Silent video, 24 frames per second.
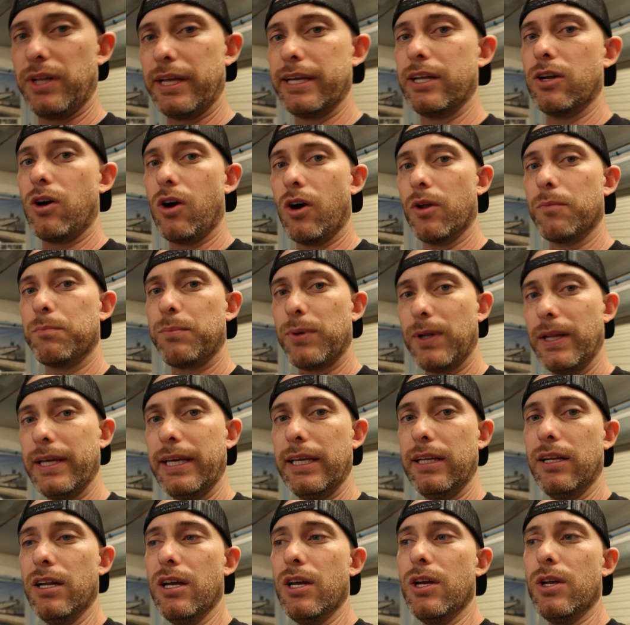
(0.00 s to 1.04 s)
plate on
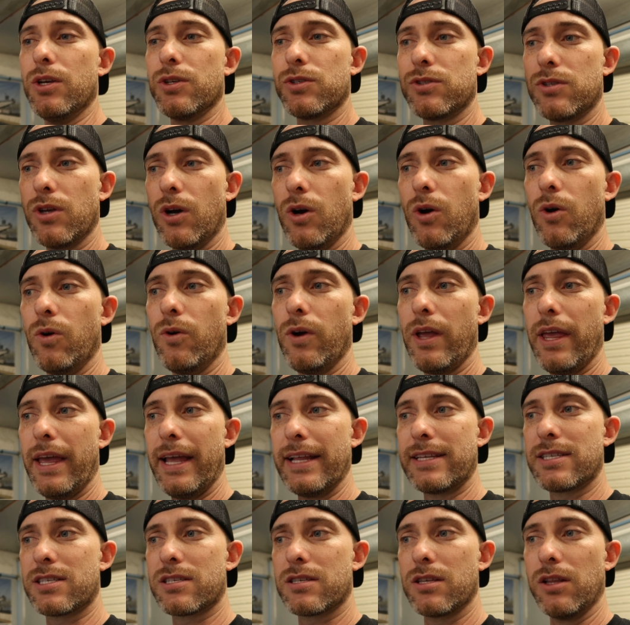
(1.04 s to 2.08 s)
plate. So
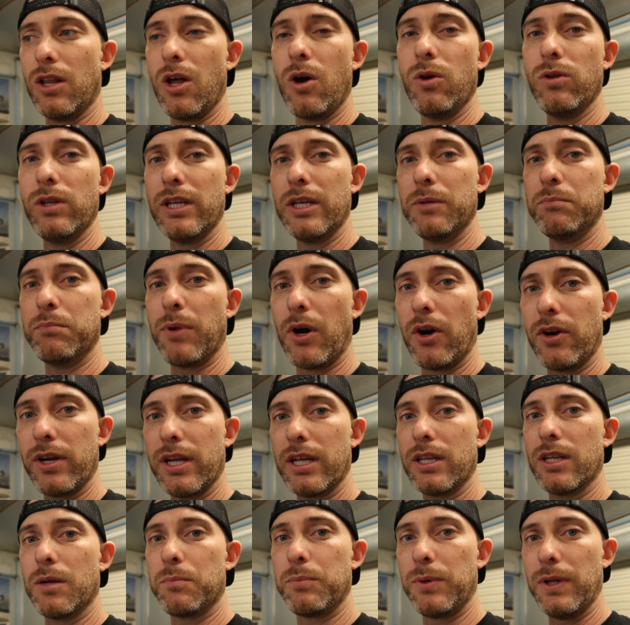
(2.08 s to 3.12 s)
it's slowly
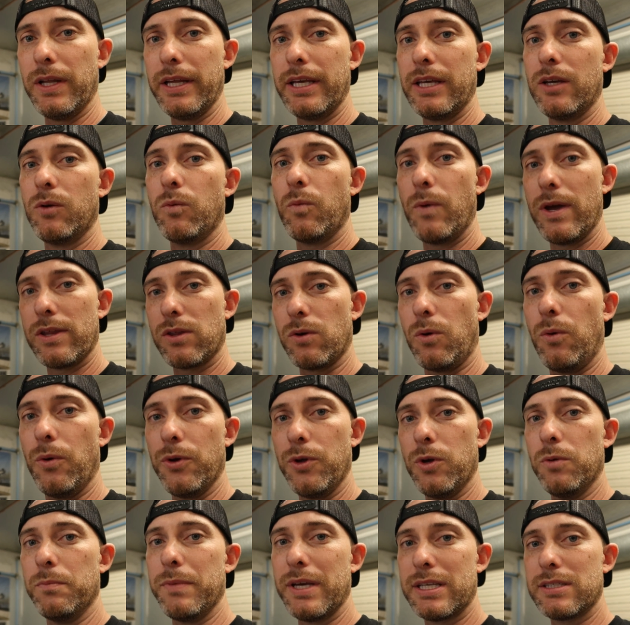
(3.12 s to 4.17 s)
burning the plate with
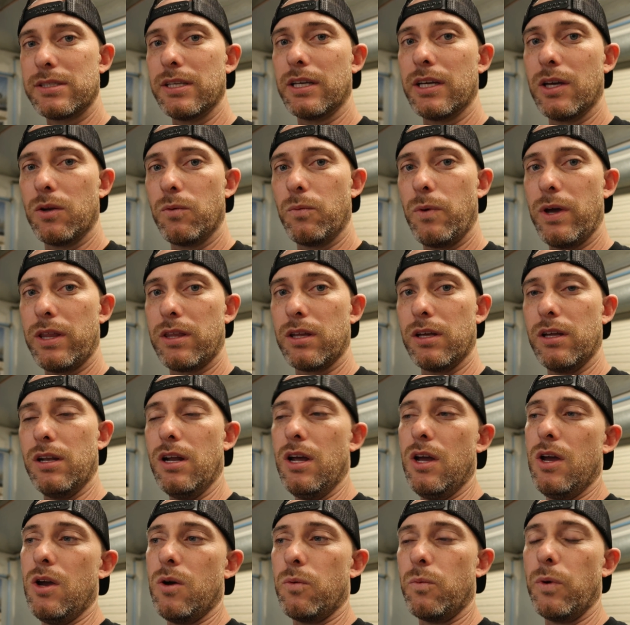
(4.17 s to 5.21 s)
oil mixing in with it.
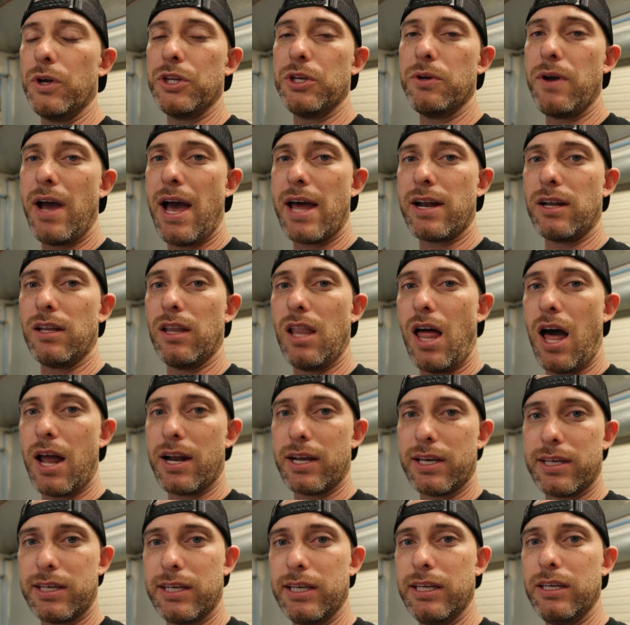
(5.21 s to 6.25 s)
When you add a lot
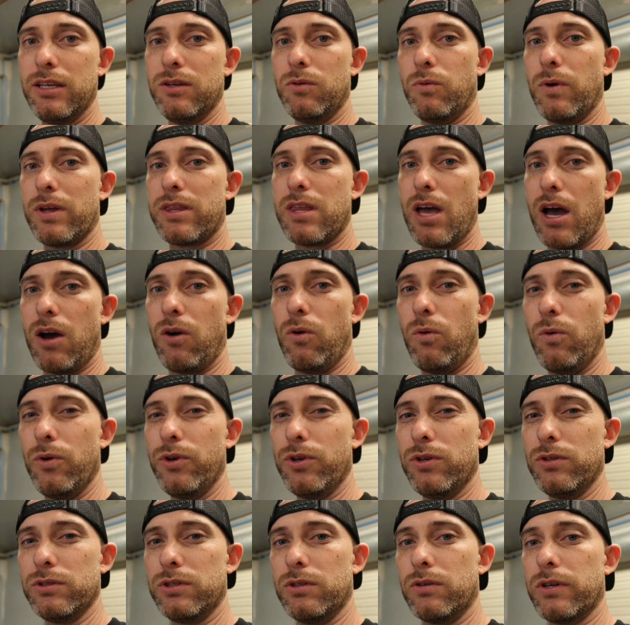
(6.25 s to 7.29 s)
of heat with that
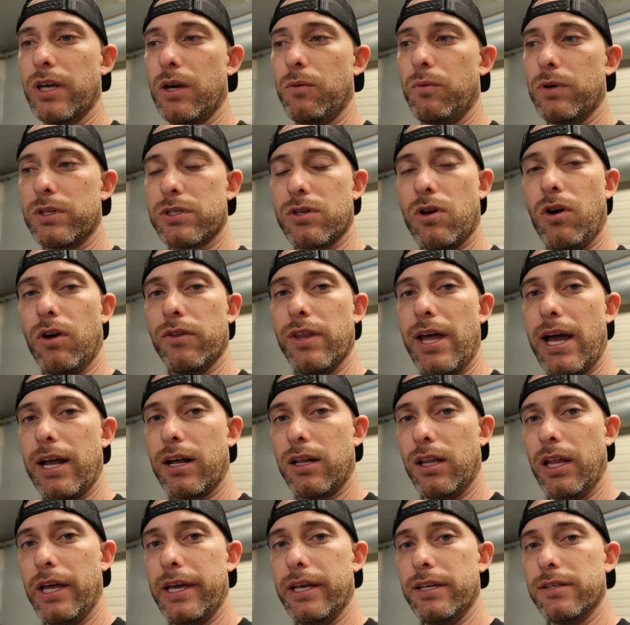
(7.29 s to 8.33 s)
oil, you'll get what's called that
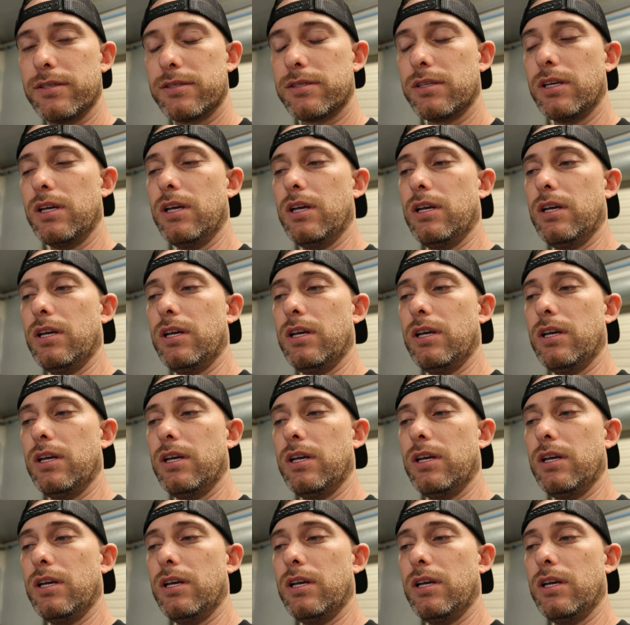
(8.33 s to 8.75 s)
glaze.